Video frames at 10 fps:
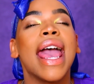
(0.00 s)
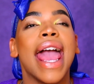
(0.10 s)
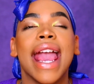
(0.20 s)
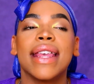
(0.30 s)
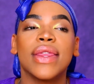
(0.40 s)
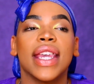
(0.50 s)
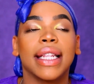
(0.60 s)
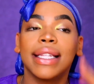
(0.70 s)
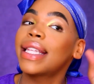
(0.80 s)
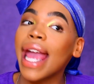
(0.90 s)
And
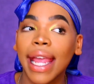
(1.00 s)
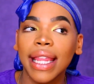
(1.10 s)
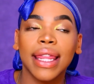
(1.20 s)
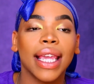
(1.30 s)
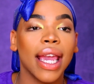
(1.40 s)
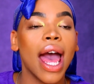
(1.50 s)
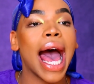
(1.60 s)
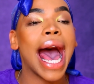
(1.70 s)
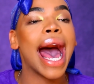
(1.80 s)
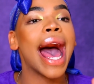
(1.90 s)
then secondly,
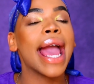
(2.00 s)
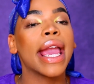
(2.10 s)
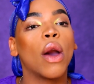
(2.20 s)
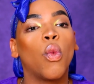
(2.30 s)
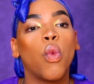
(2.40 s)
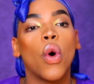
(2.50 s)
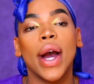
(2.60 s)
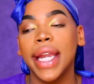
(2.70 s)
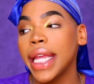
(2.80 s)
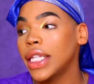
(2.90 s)
I
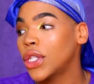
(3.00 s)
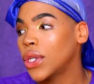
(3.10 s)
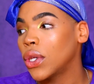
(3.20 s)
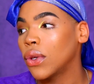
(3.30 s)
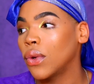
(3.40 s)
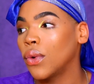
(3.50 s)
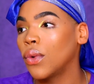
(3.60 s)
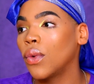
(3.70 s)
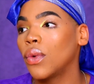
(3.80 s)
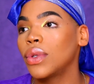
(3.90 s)
wanted
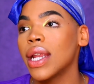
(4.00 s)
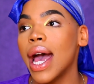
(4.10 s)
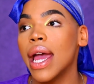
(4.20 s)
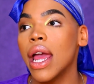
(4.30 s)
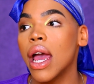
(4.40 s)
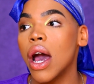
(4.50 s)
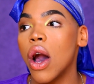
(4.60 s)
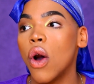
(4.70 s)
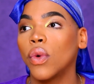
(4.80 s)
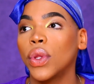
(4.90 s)
to not
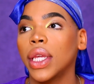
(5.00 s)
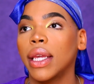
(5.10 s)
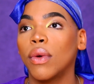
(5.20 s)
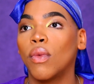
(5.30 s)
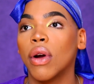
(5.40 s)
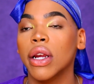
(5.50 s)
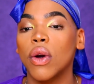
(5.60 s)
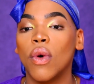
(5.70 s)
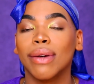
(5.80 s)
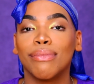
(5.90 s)
only
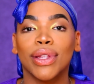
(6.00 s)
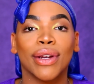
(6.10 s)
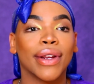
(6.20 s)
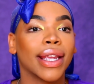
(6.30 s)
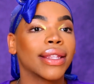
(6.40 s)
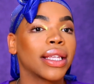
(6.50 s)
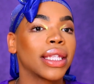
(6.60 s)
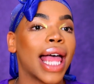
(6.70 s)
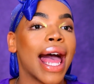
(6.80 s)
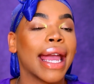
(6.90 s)
work on blurring the
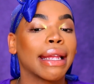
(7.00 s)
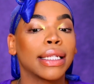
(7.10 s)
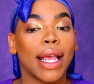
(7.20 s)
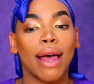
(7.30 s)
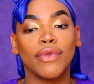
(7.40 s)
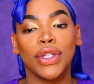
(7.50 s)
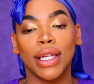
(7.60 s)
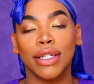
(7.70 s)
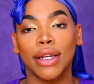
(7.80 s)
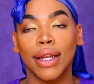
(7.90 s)
lines of
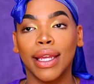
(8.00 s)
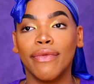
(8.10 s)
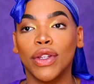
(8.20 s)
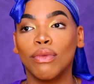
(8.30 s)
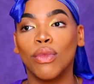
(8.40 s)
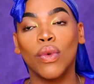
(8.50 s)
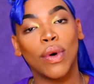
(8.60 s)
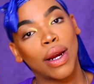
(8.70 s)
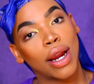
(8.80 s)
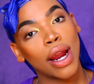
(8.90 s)
gender even
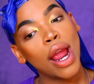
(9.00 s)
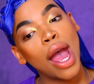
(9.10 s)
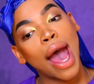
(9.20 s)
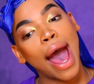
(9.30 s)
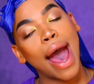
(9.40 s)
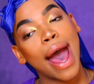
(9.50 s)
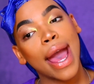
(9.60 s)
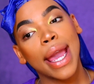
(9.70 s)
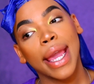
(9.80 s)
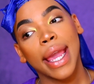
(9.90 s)
more.
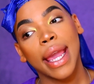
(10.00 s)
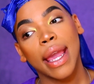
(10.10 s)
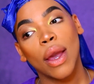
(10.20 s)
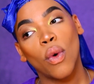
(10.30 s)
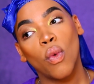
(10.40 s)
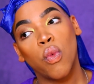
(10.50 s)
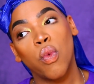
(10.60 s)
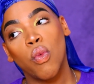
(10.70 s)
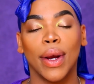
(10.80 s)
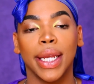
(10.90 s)
I
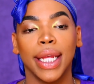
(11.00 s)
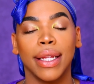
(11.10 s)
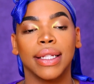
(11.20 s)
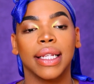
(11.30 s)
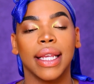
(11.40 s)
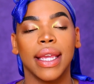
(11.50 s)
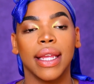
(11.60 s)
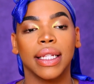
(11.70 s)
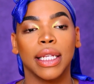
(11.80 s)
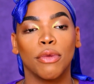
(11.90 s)
wanted
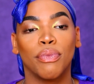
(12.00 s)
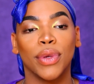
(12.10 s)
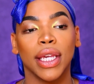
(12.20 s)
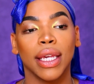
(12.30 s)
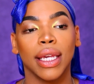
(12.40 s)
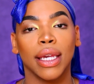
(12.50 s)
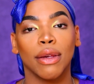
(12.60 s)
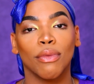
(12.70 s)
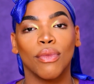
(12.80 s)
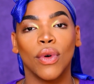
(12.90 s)
it to
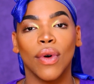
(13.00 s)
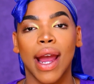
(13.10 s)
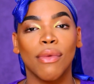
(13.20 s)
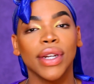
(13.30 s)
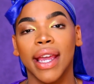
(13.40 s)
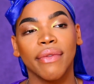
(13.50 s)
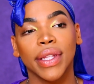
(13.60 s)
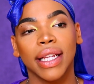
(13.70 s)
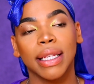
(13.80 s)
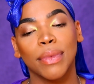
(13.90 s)
be more, I wanted
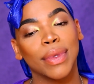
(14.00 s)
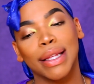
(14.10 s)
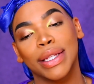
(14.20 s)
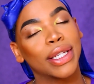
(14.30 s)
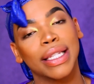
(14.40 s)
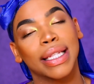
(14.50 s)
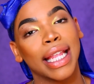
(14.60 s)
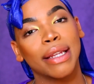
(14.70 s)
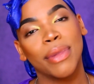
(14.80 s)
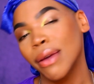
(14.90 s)
everything to just
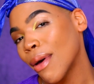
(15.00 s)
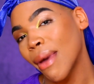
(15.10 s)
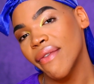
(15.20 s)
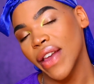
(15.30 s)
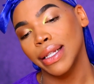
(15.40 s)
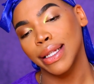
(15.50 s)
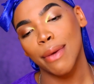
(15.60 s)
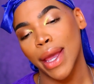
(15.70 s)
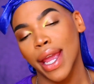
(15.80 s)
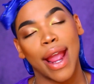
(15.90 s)
let it be about my face,
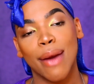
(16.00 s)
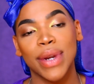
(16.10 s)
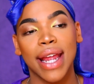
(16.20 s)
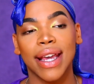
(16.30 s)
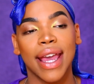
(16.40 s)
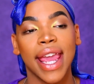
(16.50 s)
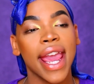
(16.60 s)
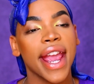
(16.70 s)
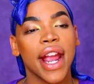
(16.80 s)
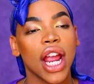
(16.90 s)
not my hair. I'm not a
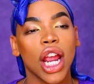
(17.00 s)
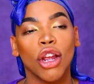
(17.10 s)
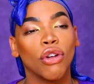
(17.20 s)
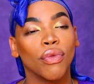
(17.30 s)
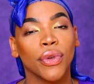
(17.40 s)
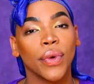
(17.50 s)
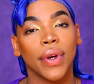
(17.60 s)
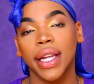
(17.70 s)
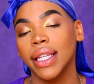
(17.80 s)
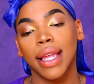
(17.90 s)
hair guru
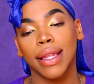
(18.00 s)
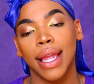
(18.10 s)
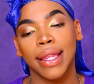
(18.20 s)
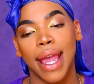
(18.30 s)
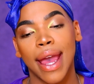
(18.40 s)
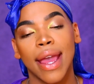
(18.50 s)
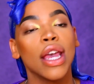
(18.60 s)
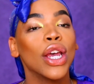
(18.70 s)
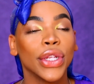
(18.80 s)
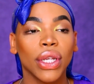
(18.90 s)
or anything like that.
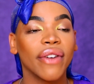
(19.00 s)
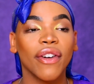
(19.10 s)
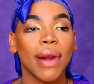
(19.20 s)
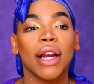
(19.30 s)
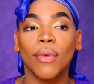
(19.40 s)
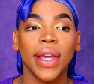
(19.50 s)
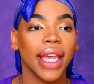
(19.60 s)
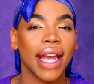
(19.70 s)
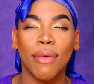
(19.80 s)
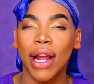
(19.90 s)
So if I rock a
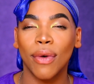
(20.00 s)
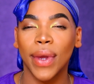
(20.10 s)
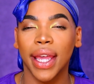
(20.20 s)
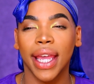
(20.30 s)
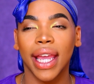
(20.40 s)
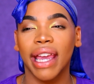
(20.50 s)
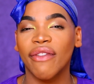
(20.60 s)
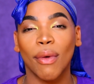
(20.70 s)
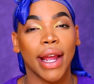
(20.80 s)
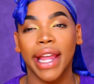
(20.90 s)
wig, I rock a wig.
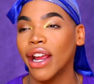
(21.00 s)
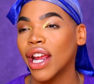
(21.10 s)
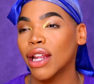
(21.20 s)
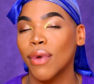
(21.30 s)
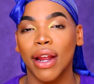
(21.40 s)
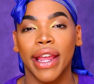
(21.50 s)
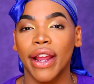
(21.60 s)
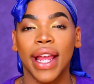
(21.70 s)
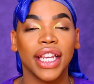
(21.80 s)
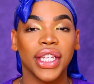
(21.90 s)
If I rock a haircut, I rock a
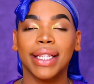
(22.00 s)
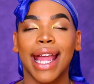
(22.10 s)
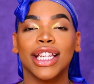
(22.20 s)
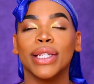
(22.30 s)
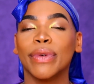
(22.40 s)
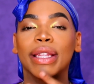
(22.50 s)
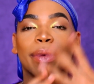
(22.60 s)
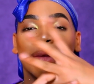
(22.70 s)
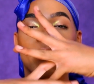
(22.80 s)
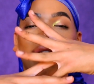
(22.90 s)
haircut. It's just that I just want to
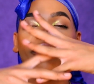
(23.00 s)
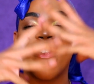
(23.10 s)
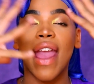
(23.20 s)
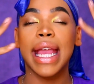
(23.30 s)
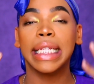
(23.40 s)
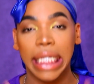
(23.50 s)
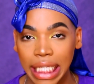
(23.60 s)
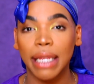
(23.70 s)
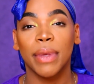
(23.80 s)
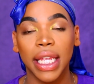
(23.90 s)
be my face
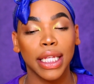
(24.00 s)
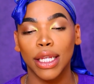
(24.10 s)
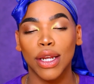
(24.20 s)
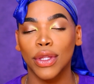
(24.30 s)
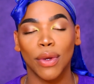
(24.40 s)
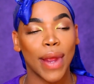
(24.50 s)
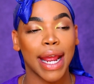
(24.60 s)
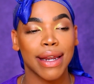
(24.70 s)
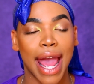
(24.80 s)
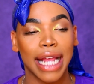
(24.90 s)
to be, you know, the
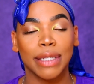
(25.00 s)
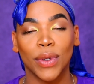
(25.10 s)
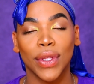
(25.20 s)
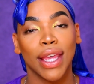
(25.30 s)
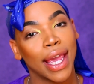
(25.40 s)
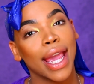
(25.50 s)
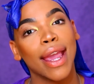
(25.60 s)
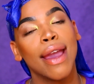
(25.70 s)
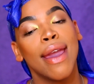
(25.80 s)
recognizable thing.